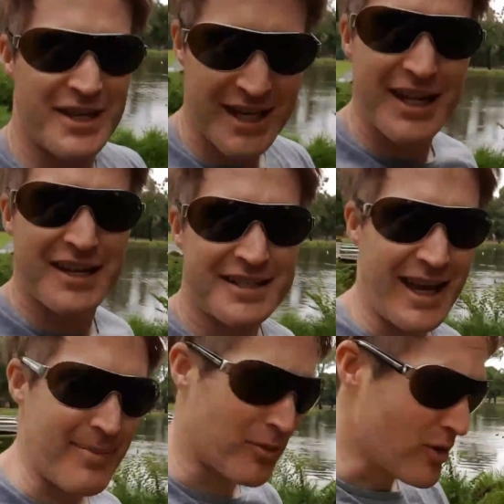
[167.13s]
Let's get an
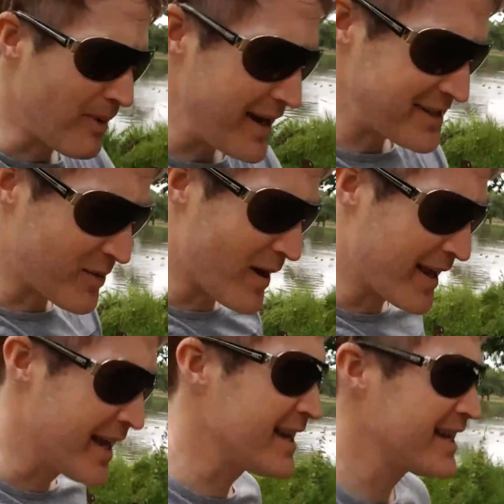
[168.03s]
example, a real basic
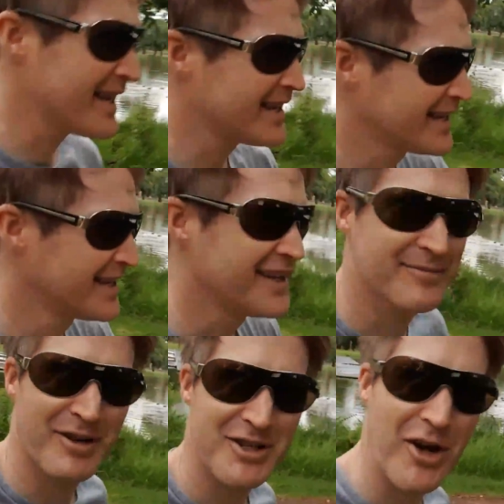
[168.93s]
one.
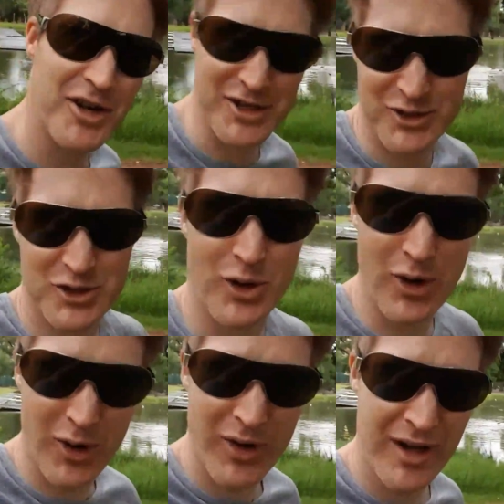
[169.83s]
My shoulder gets
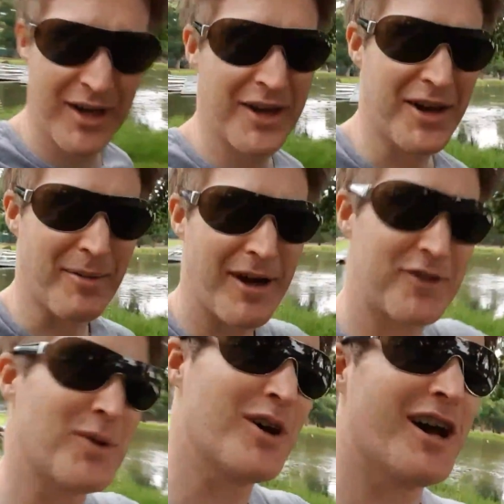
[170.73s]
sore. I'm going to
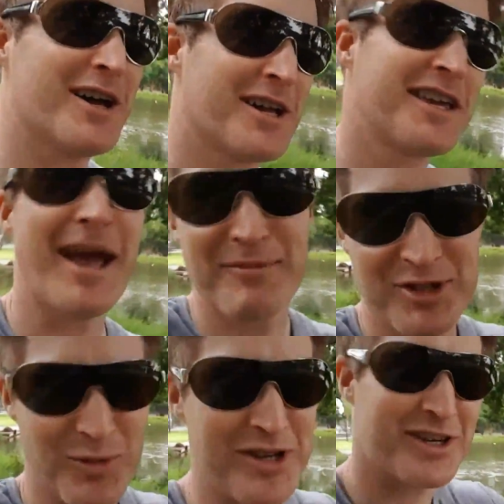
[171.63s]
have to do a
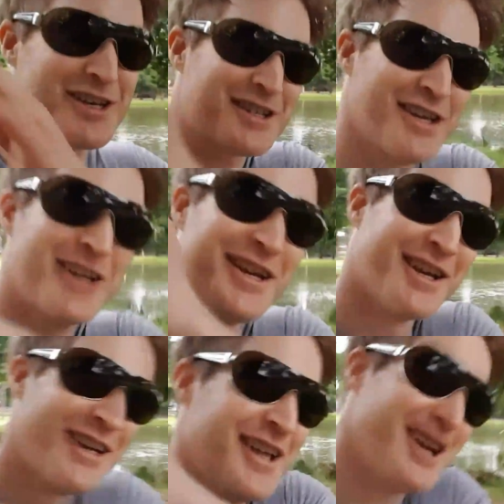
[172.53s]
camera switch because
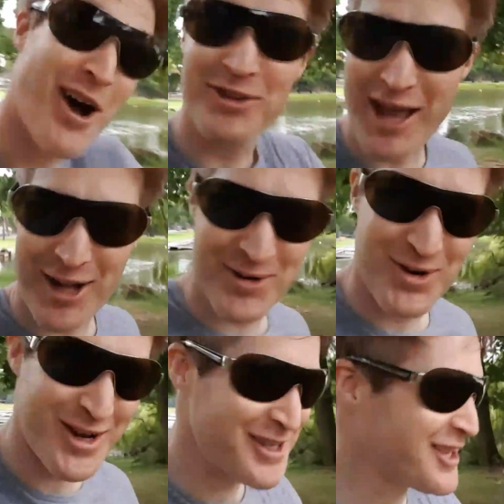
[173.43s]
the old
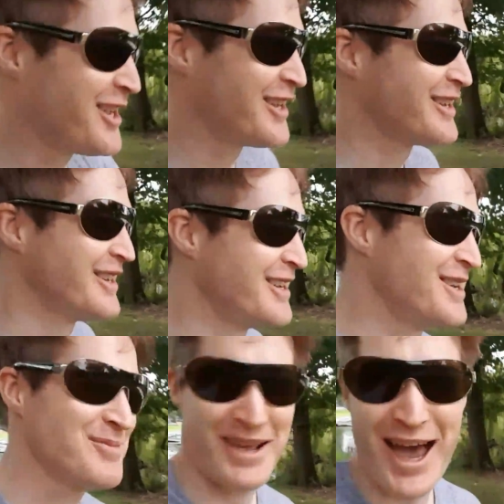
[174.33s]
Deltaroids,
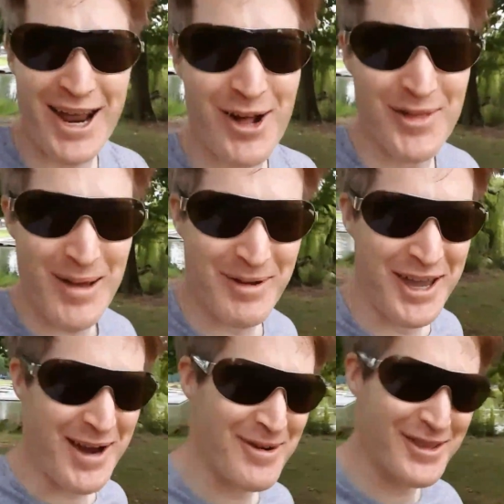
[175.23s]
pretty hard holding up a
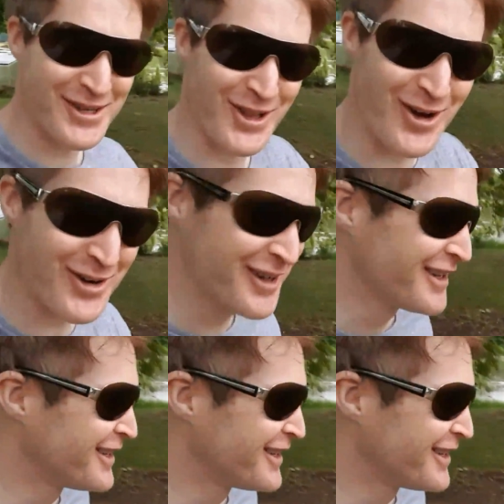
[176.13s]
camera this long.